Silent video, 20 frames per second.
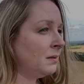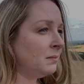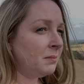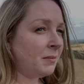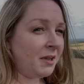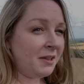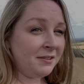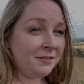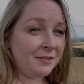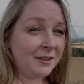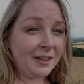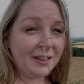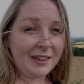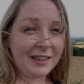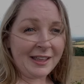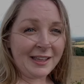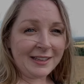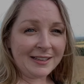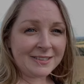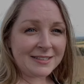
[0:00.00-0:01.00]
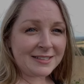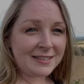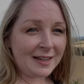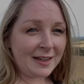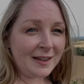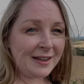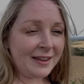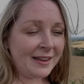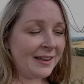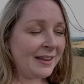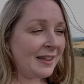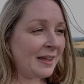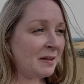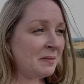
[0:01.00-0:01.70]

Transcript: my feelings. I